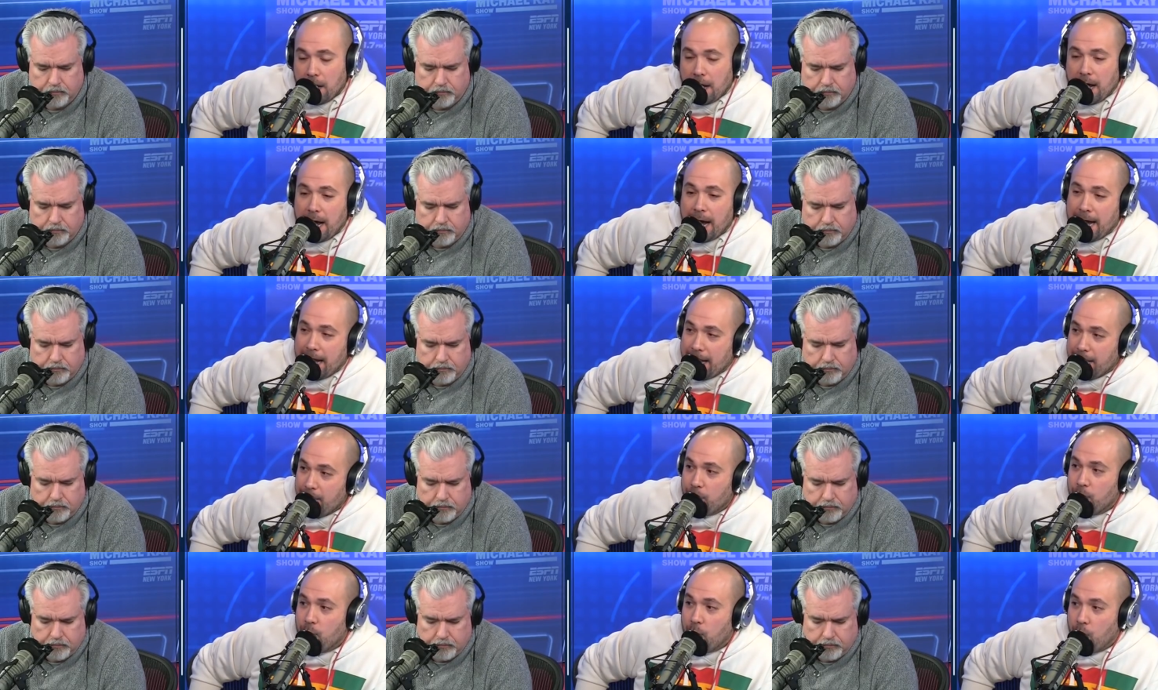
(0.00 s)

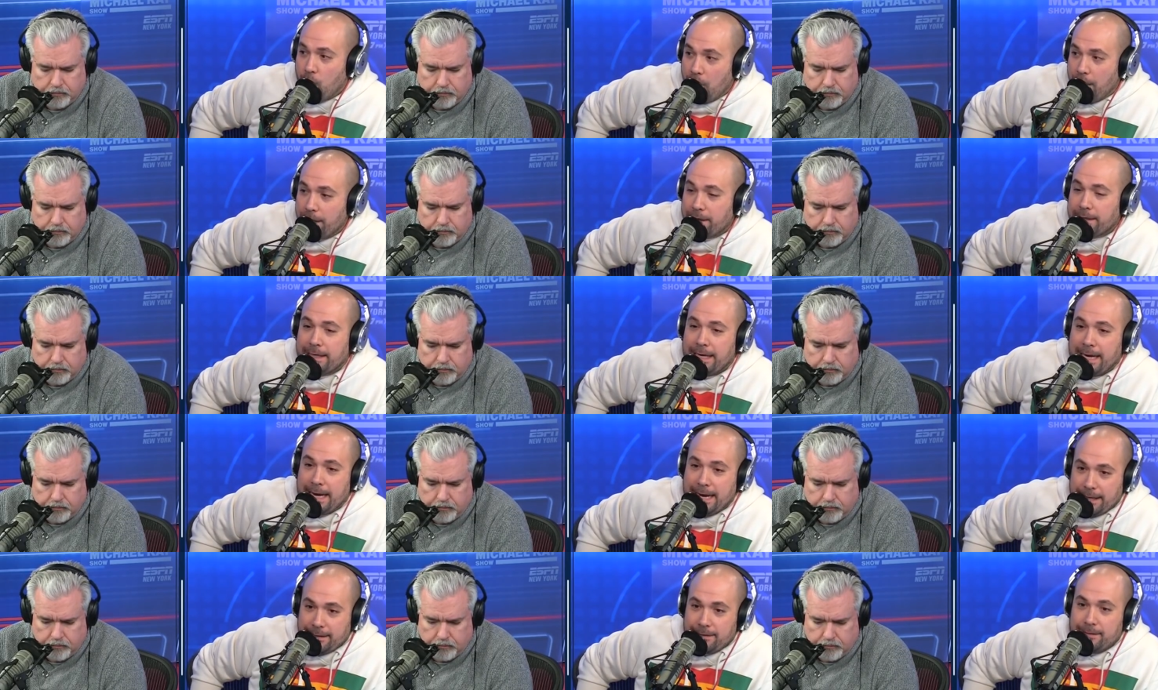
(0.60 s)
Speaker 1: I want
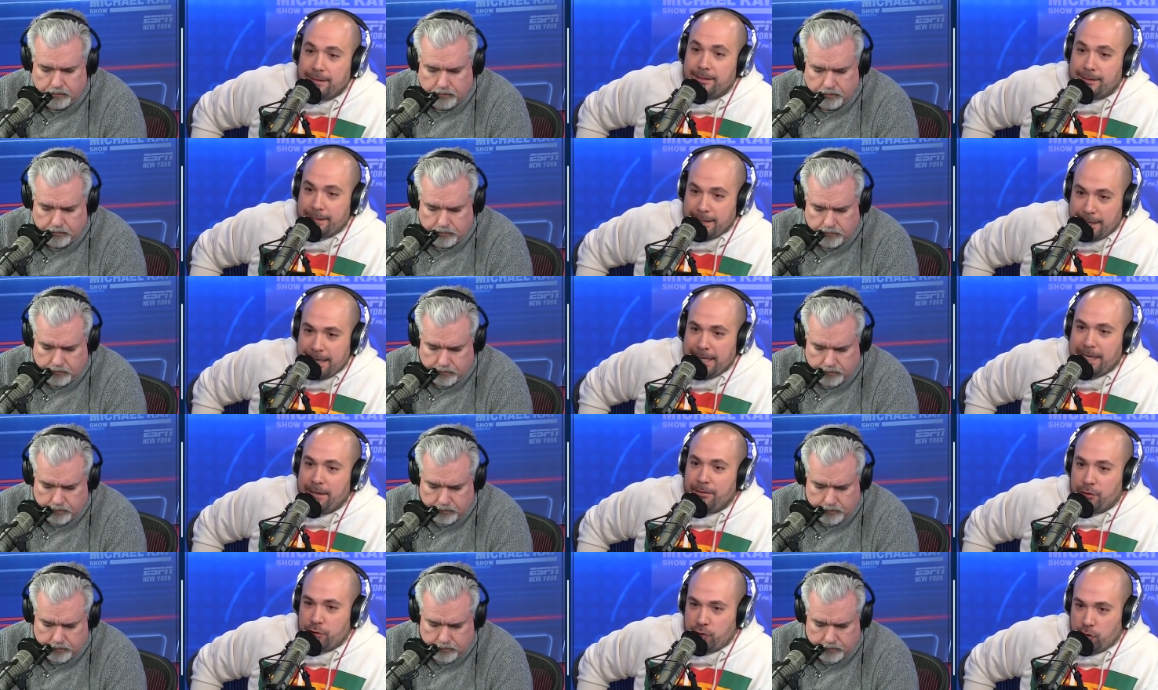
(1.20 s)
Kansas
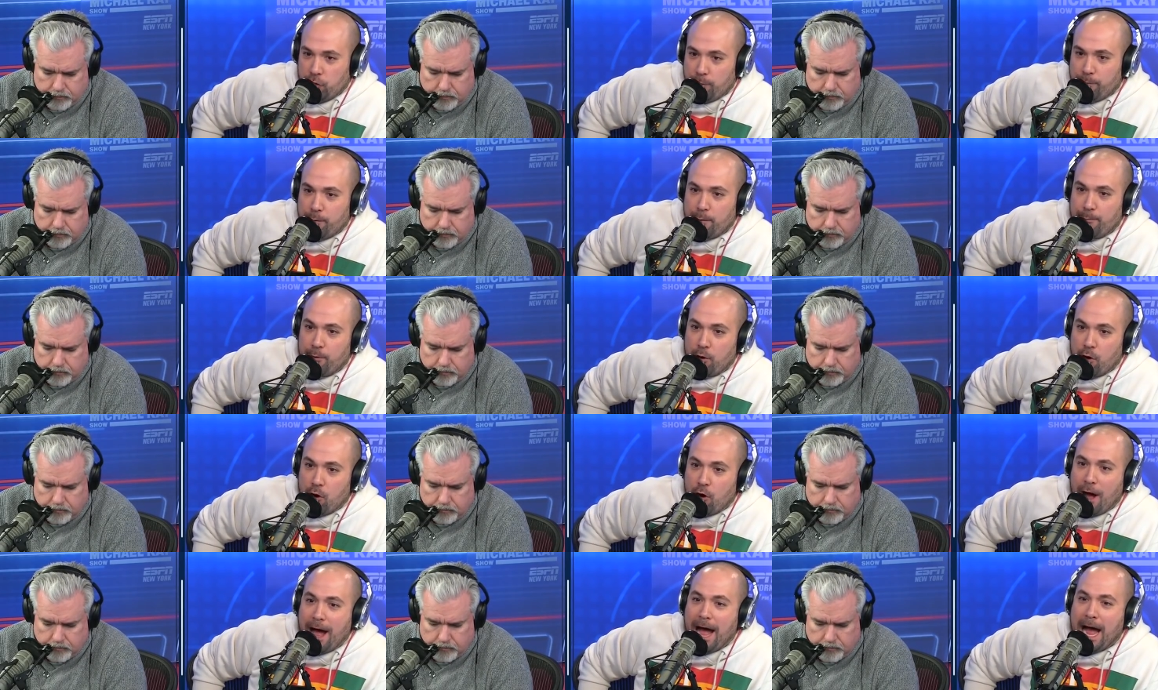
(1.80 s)
City in the Super
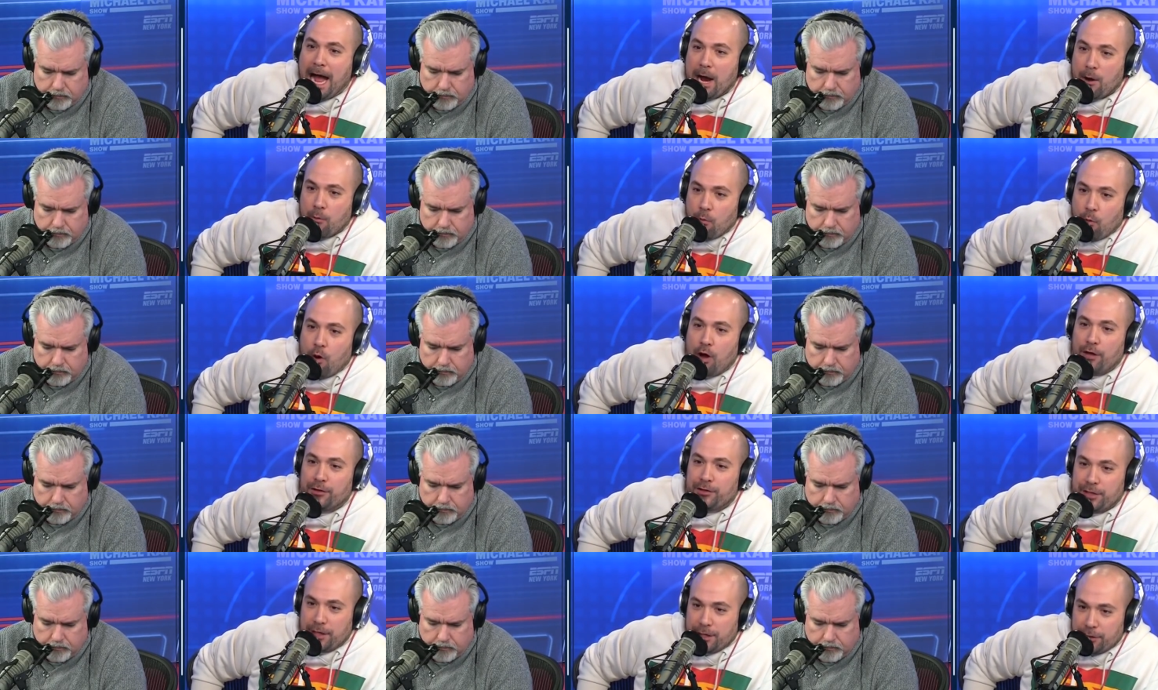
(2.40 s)
Bowl. I
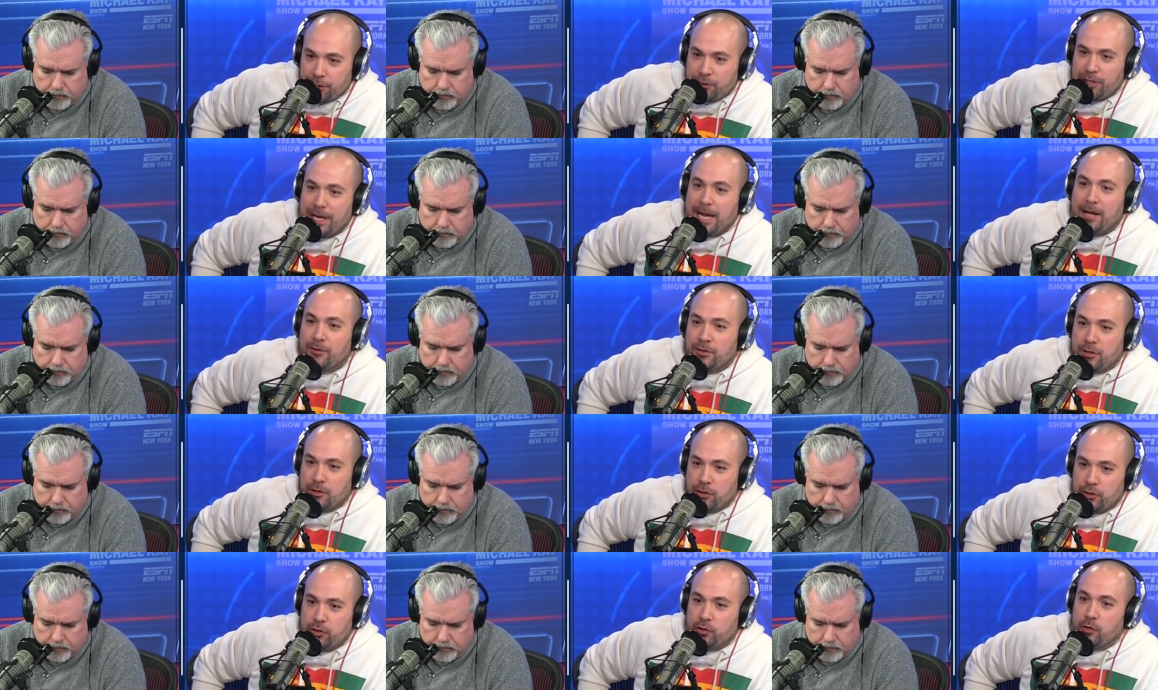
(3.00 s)
want touchdowns
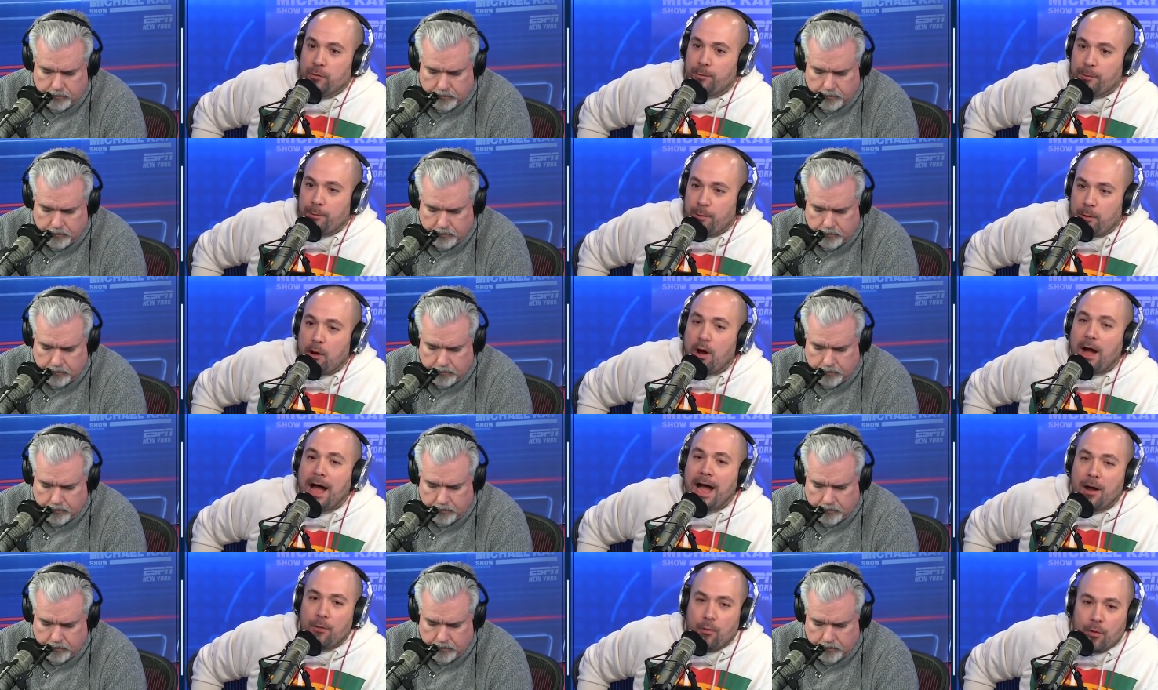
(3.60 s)
in the Super
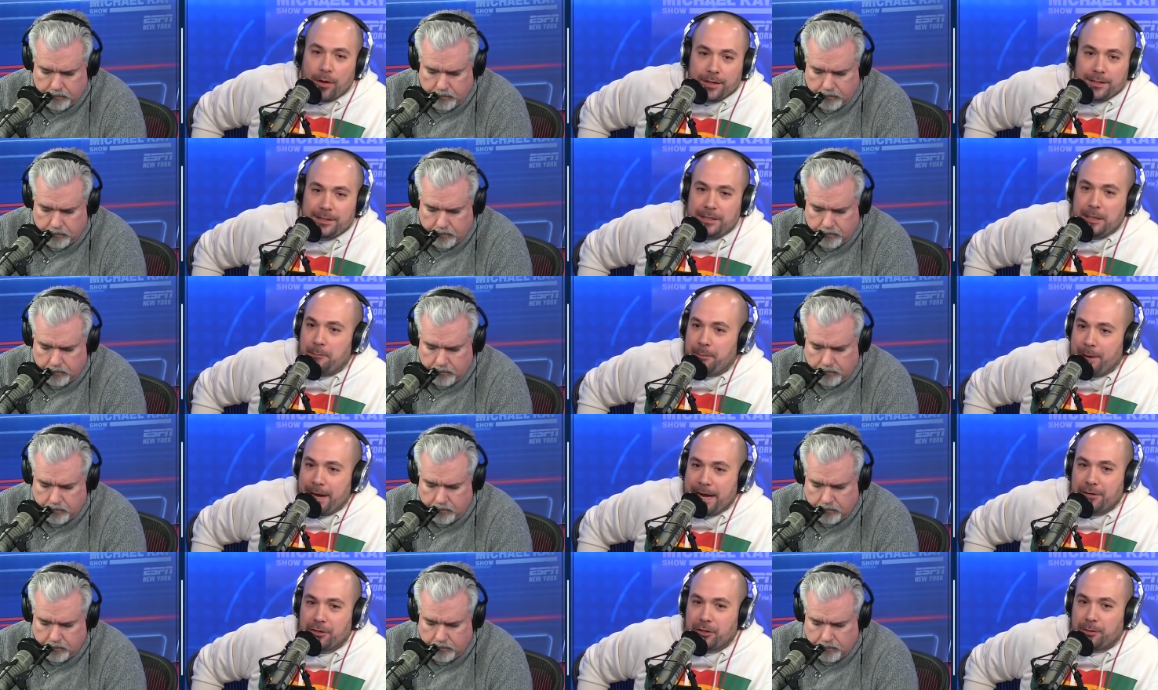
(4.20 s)
Bowl. I want to see
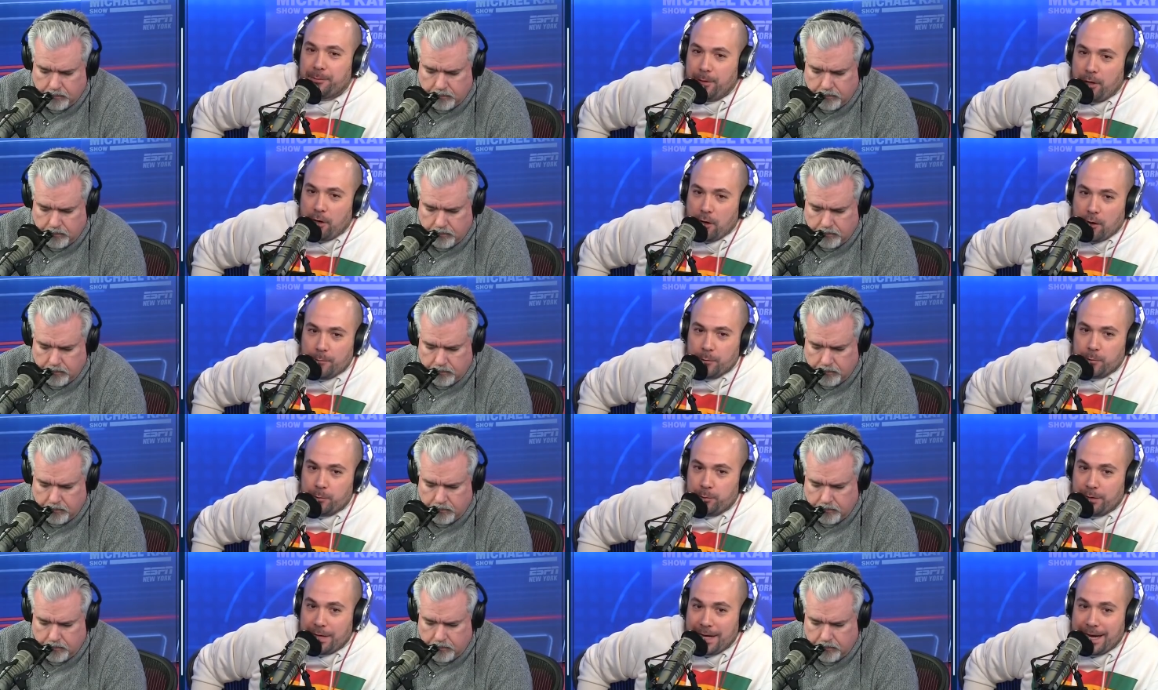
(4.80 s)
Patrick
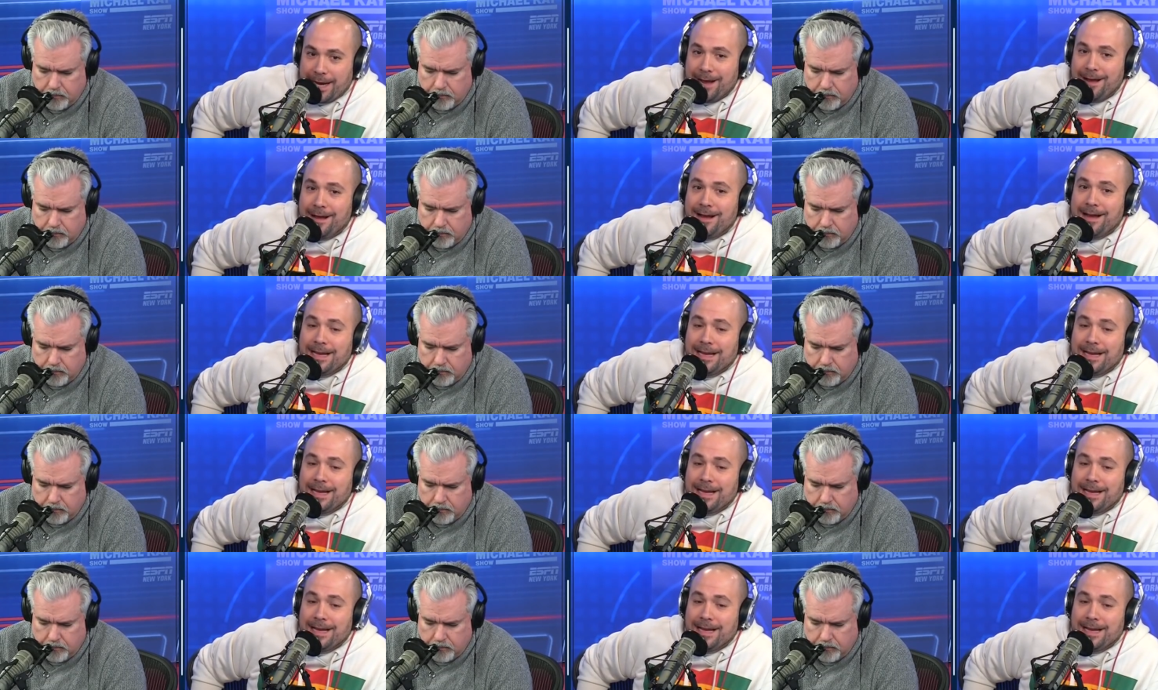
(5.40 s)
Mahomes play.